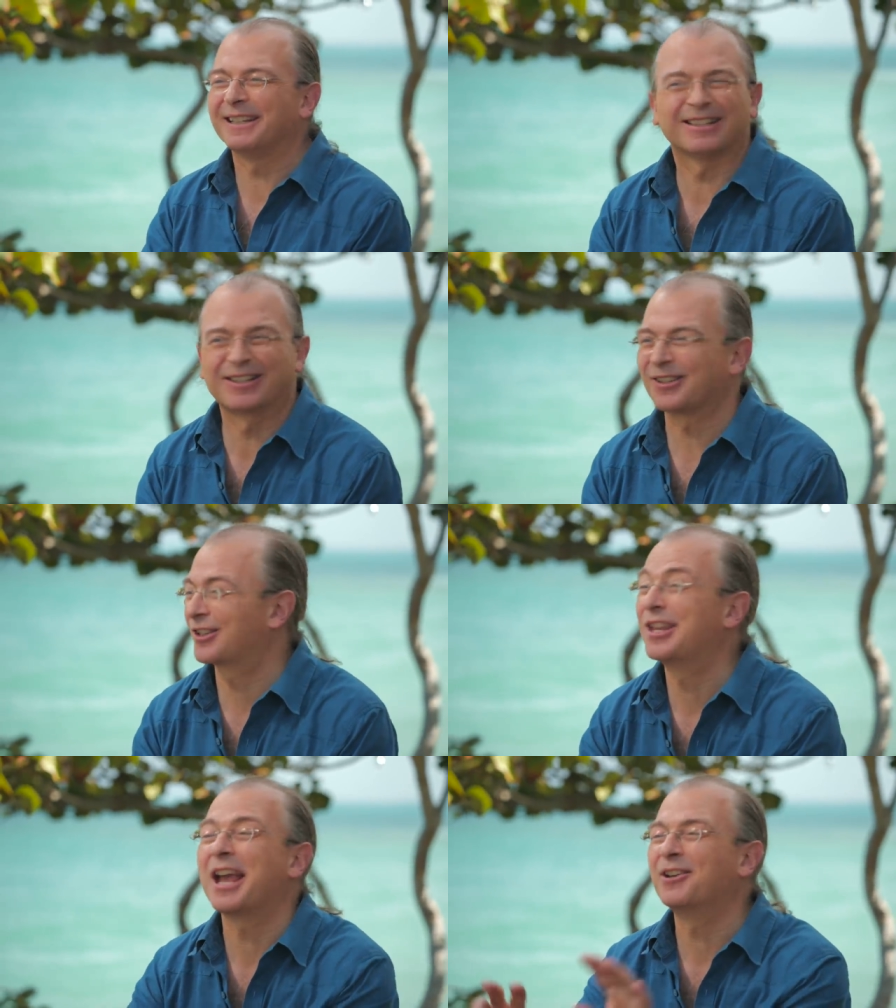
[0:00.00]
is
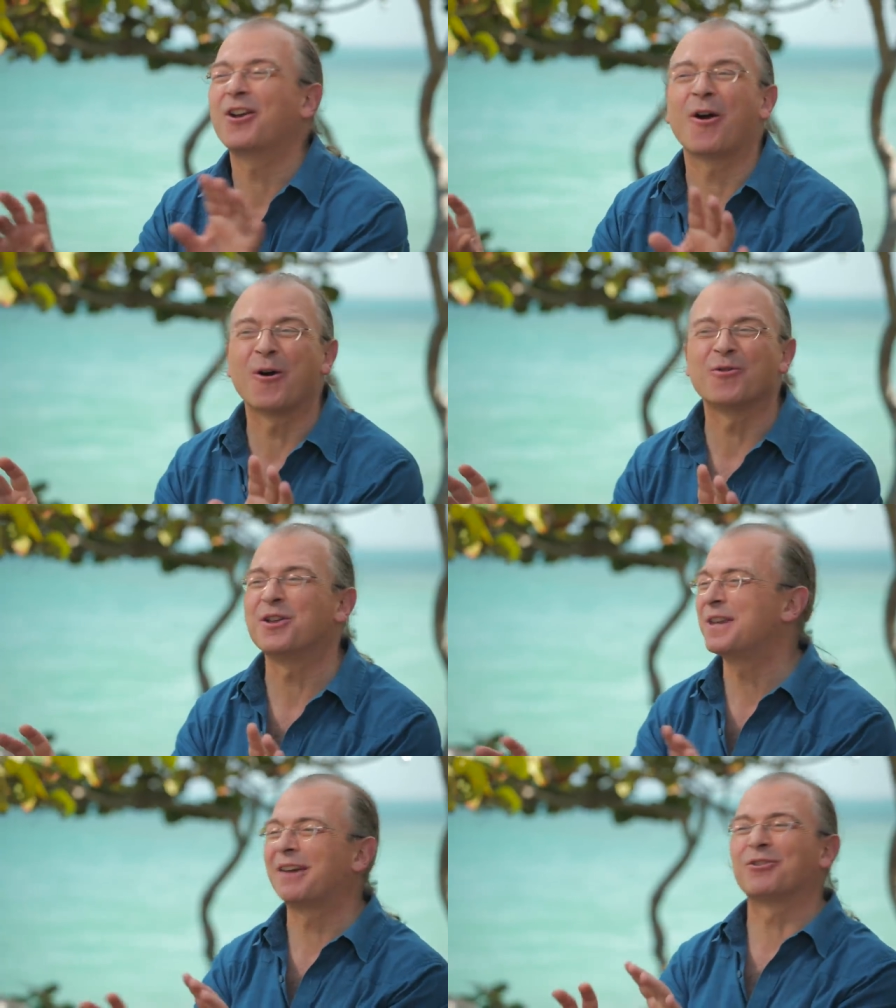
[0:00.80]
just dead code
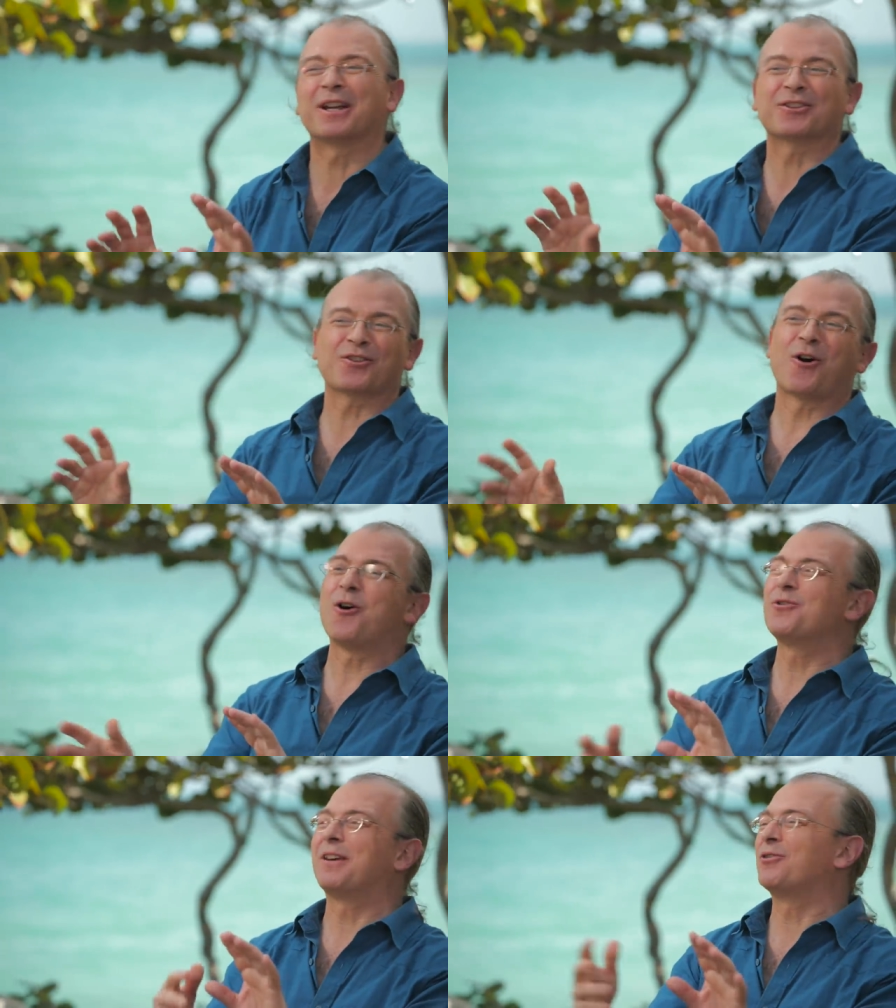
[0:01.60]
that never gets
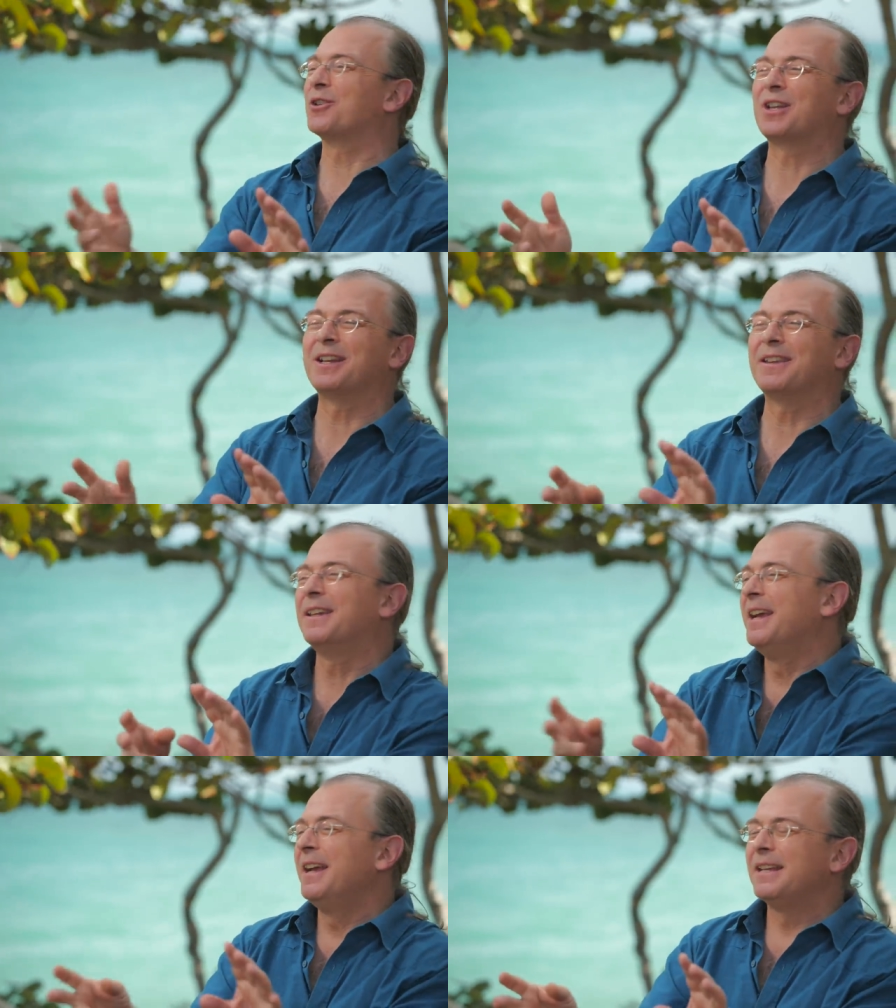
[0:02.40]
called, never does
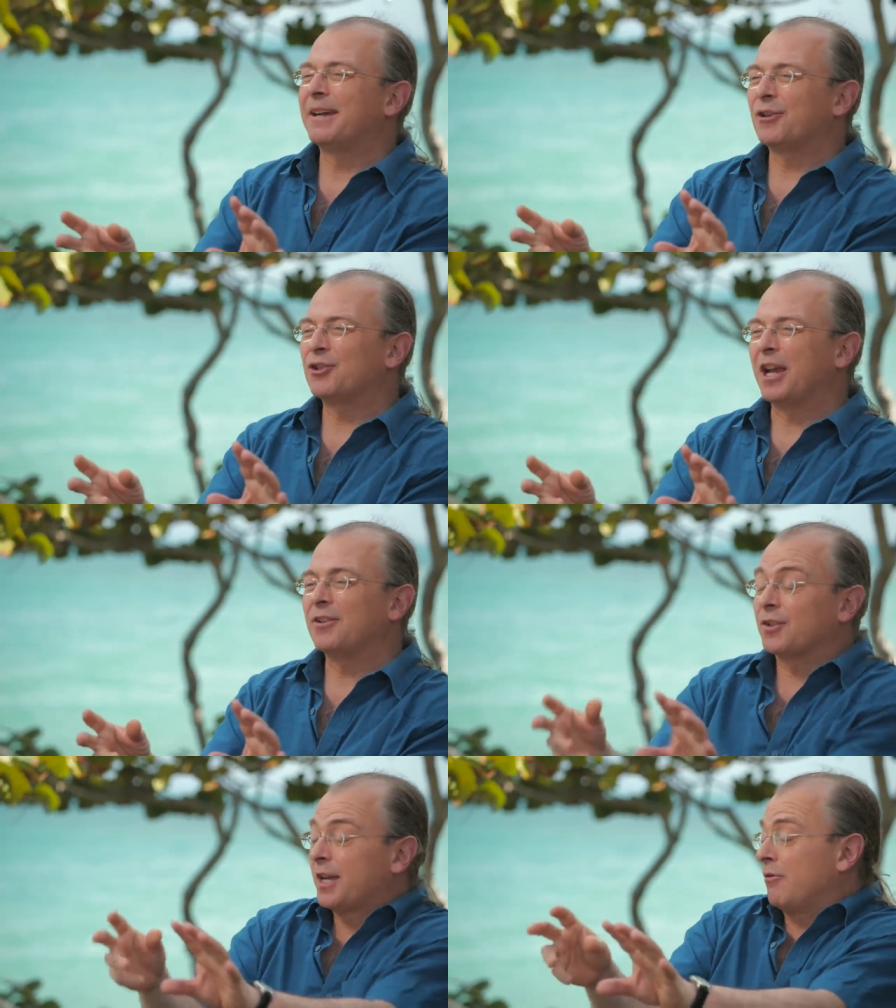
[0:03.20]
anything, never
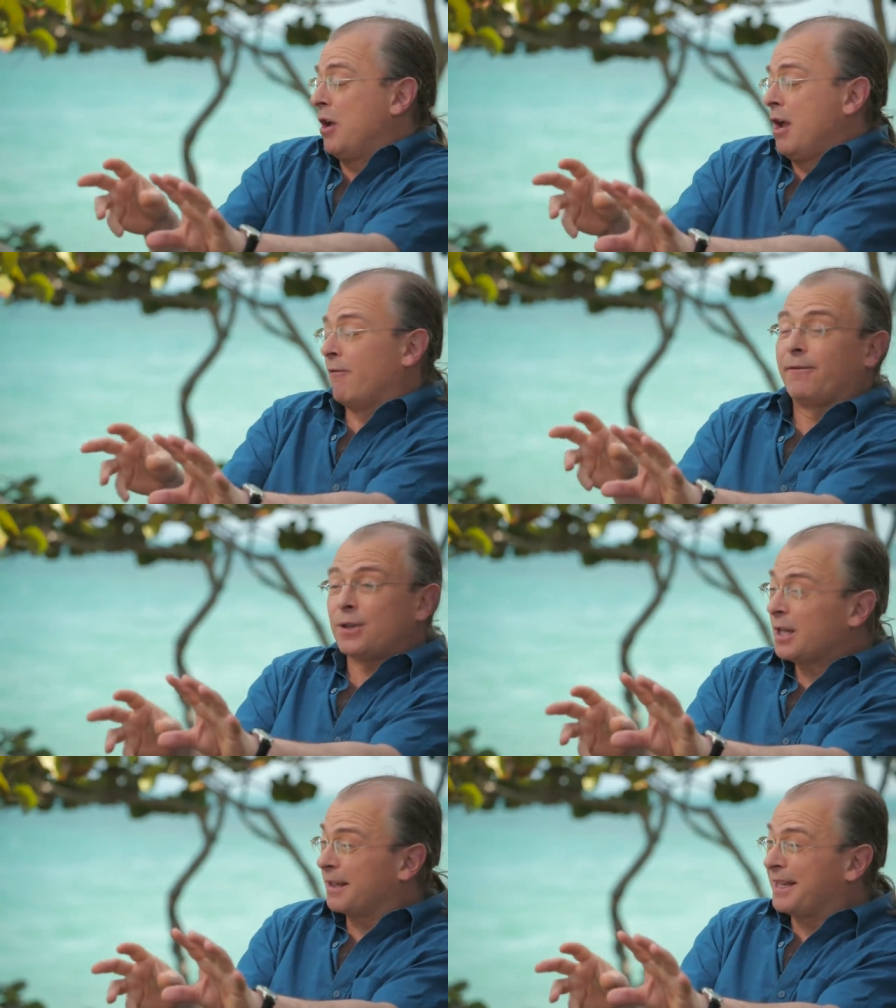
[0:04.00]
changes. Now,
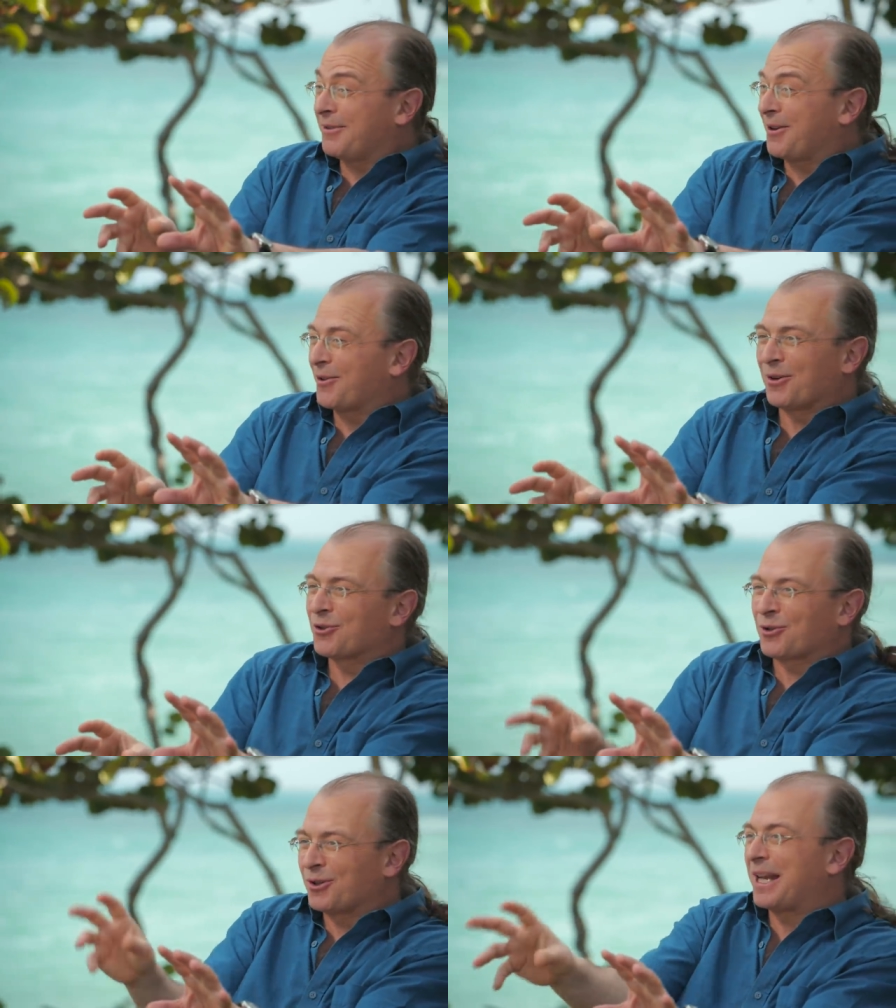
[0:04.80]
physically, you know, those are